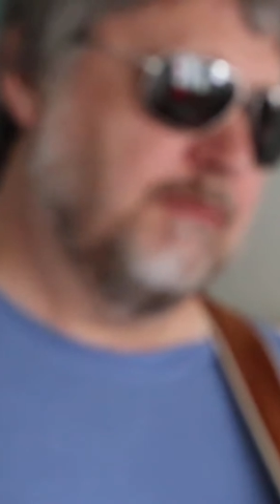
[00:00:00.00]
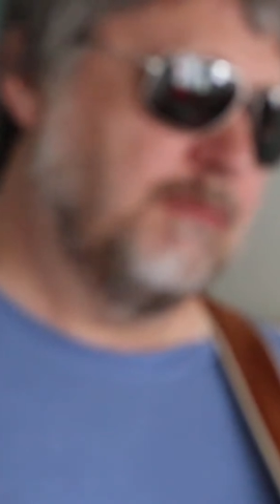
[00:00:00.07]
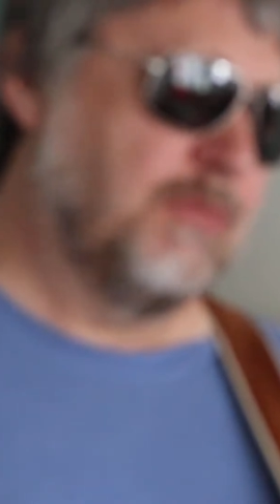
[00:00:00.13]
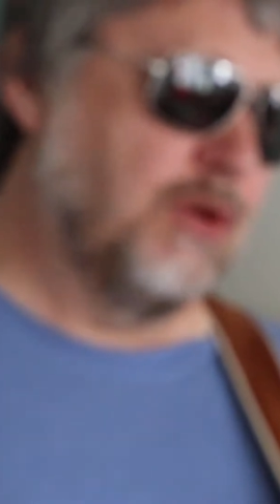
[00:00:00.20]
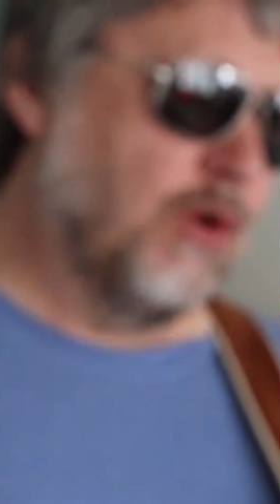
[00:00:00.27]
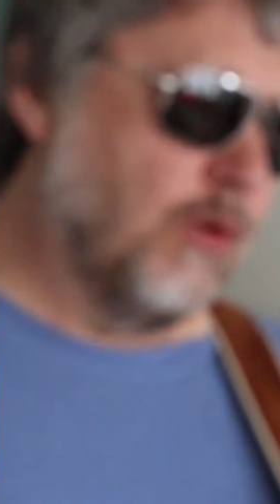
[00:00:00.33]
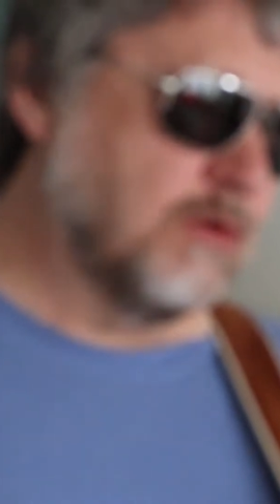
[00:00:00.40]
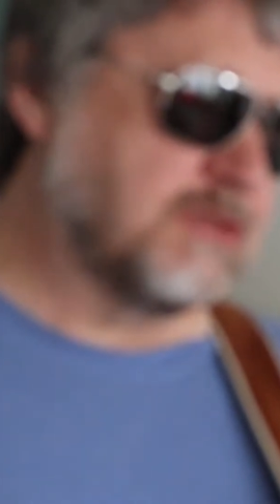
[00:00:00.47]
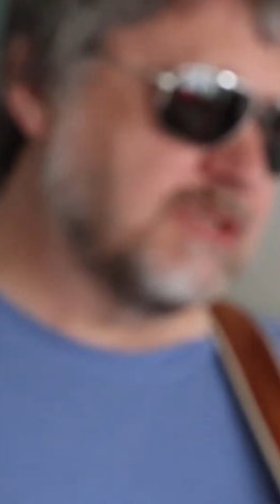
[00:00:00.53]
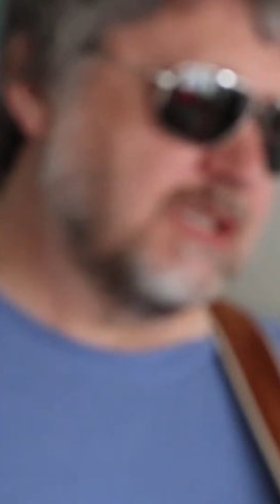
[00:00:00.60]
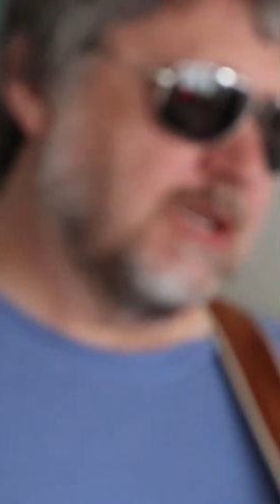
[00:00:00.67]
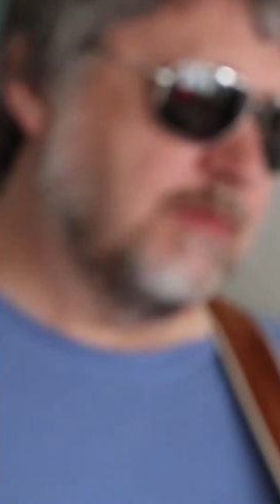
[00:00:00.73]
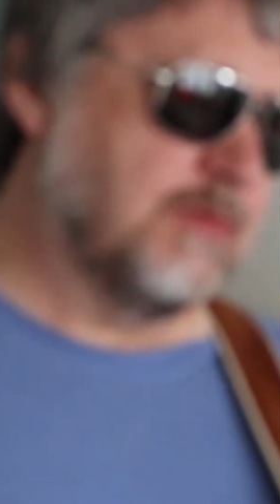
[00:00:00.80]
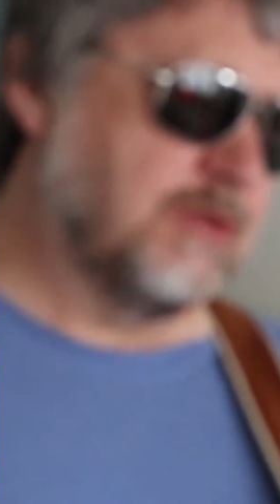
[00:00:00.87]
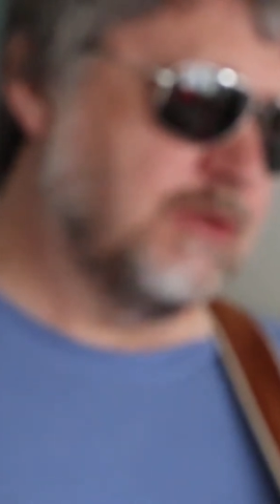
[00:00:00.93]
notes
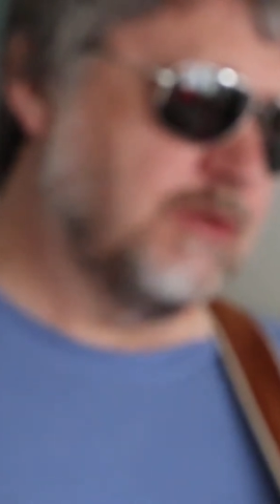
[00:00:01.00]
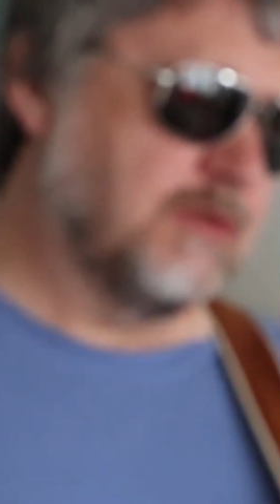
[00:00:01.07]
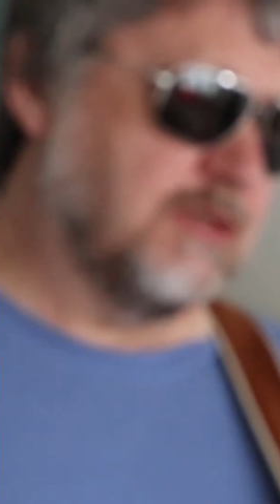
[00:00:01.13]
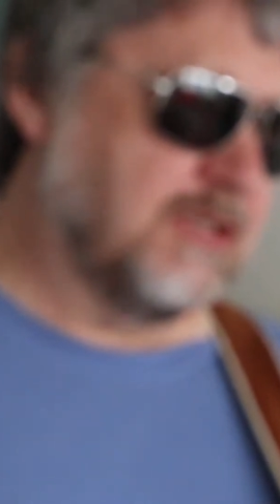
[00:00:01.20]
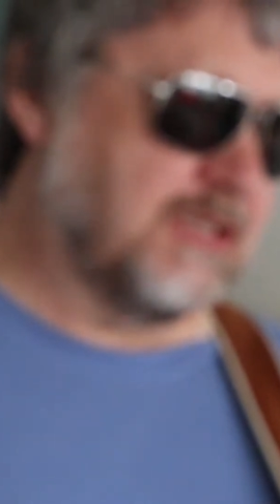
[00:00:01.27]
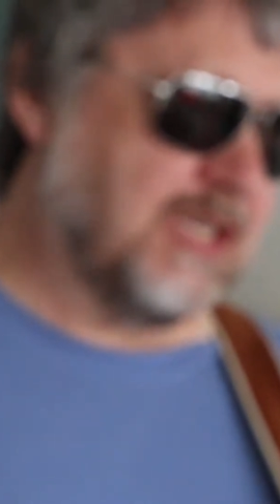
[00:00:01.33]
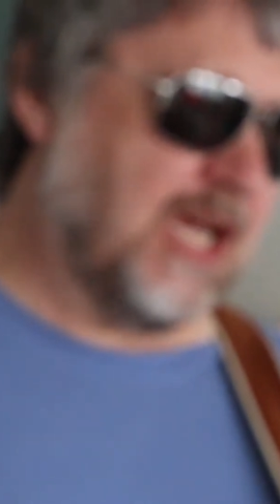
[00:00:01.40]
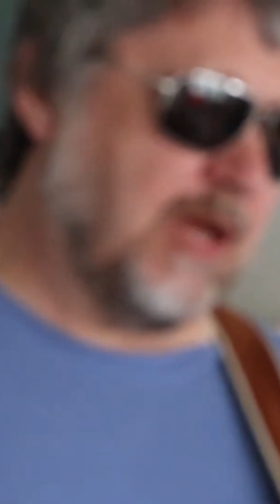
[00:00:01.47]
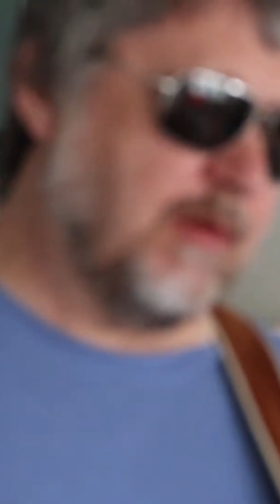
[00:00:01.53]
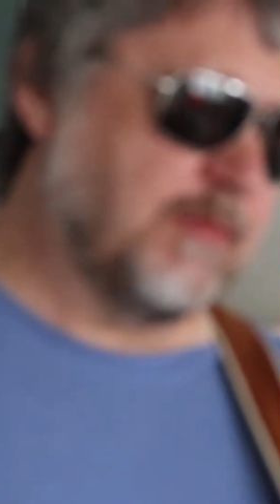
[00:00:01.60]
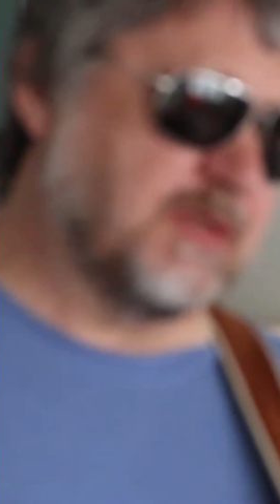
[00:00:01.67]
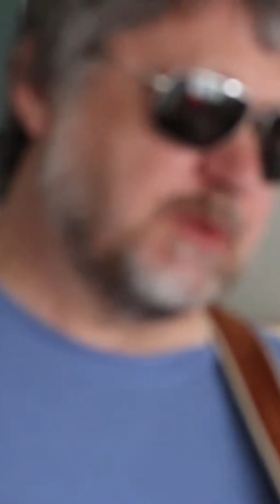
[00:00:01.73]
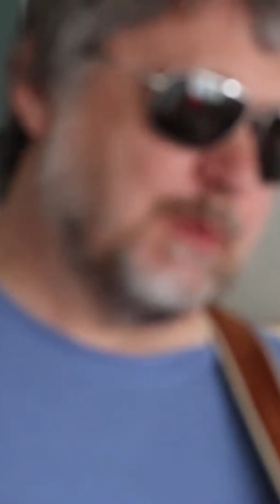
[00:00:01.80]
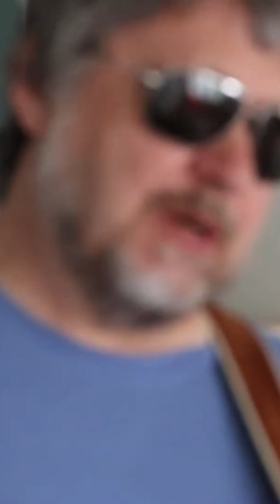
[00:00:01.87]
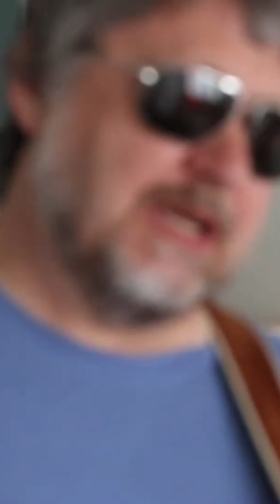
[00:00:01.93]
that I'm doing and the time
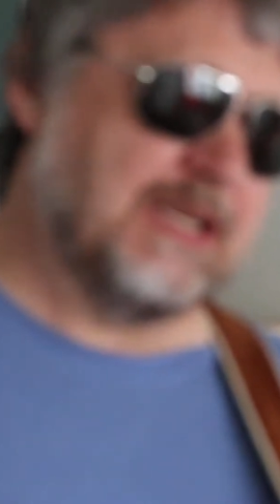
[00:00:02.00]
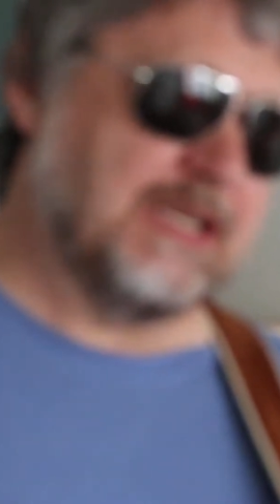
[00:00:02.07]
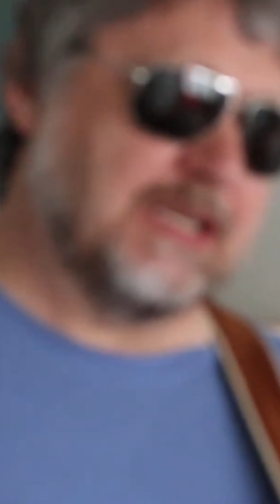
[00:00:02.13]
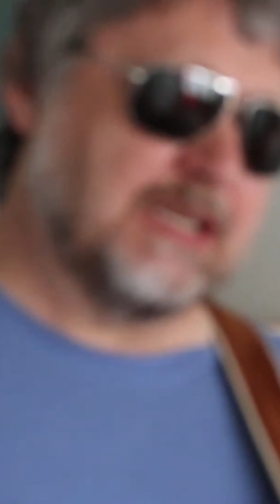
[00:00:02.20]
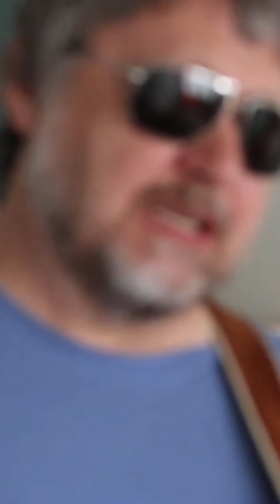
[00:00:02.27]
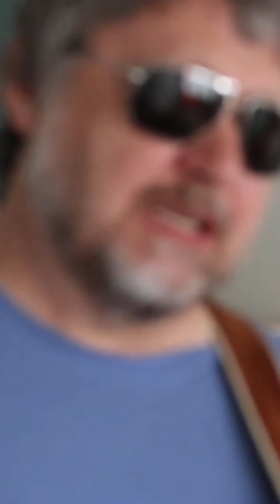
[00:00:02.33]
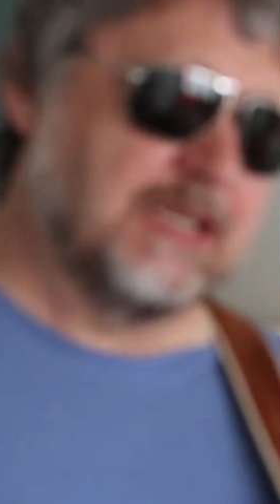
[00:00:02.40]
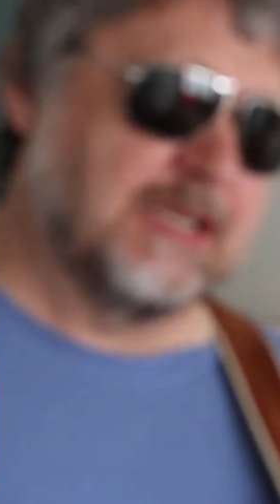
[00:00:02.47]
I'm spending